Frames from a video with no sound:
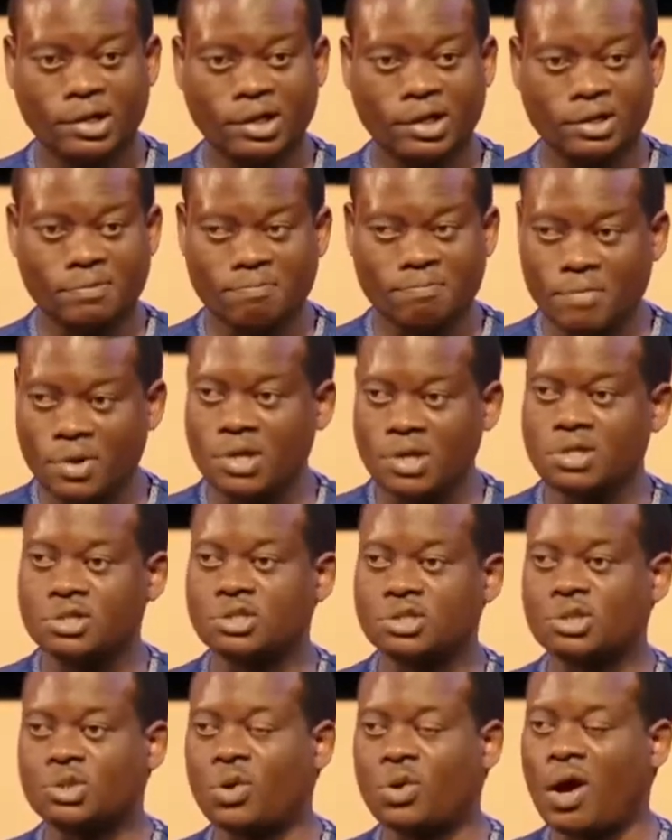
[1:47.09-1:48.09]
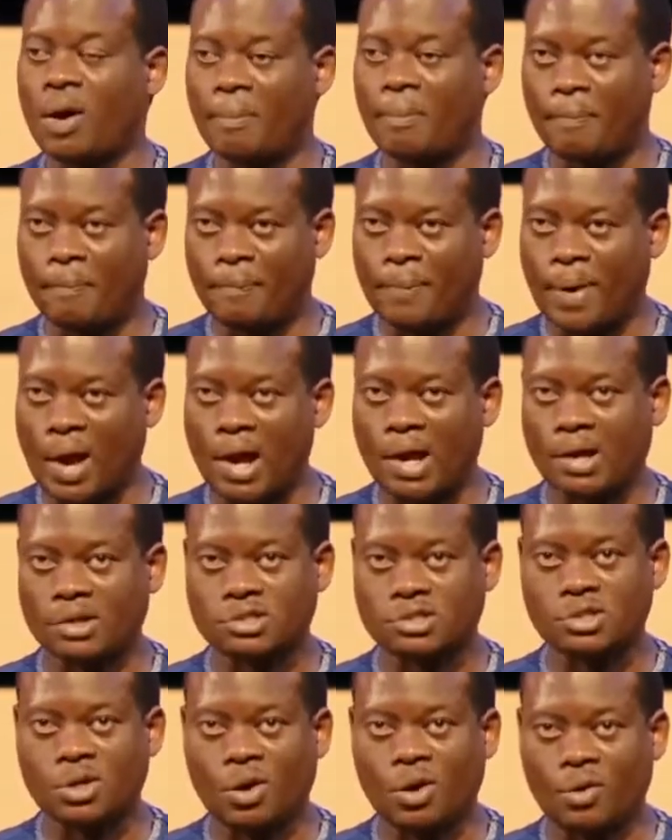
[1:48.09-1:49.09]
it means you are
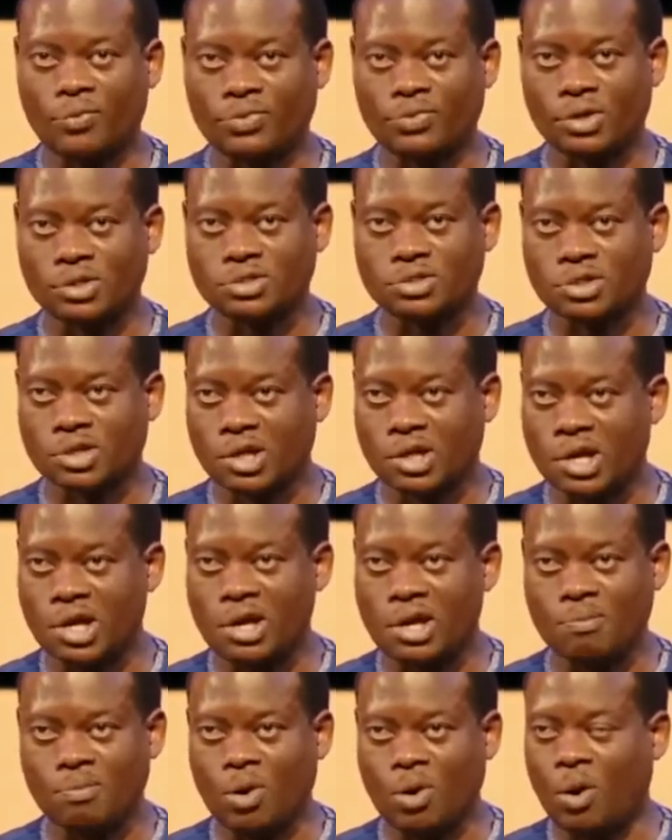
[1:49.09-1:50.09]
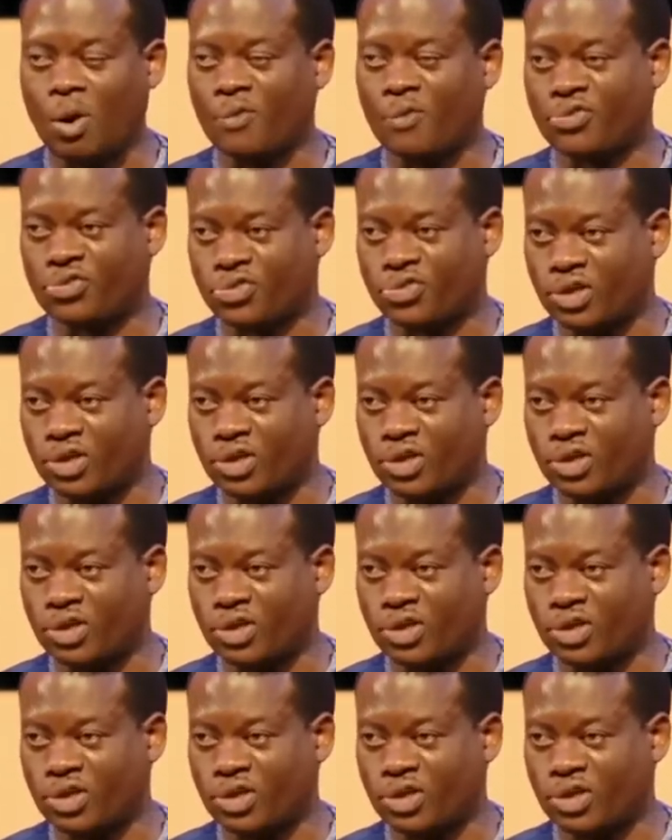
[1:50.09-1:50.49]
part of the scheme of